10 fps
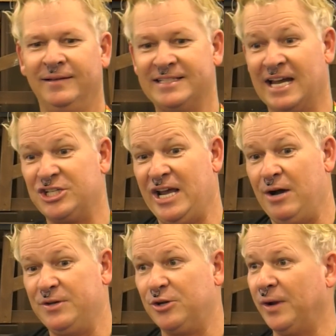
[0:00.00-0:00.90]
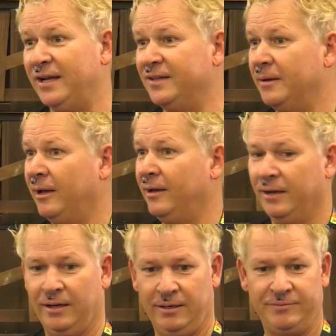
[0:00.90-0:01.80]
That's actually how we created
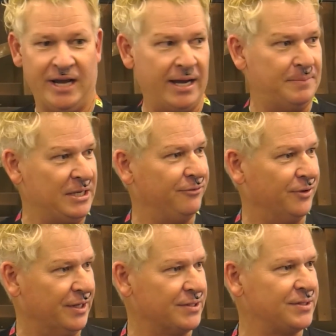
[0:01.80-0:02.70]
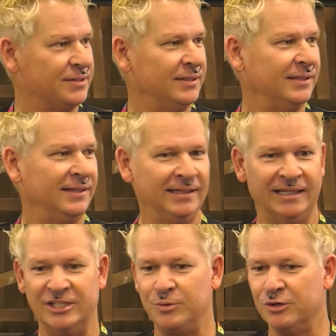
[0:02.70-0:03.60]
the IP for this,
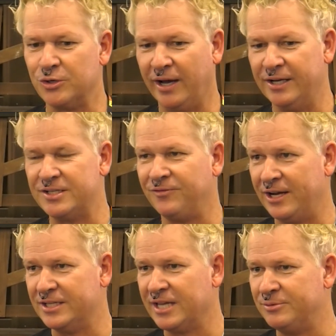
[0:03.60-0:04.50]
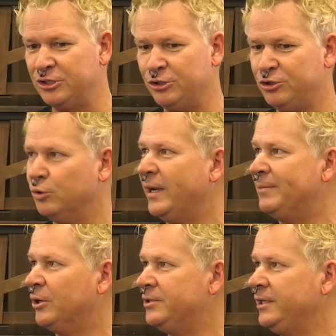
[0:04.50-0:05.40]
is we were trying to find a substitute to
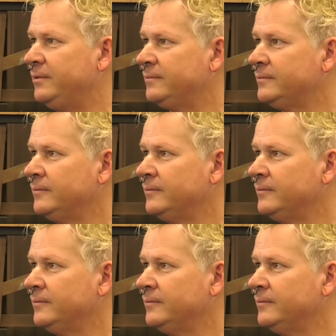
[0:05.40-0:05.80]
whey protein.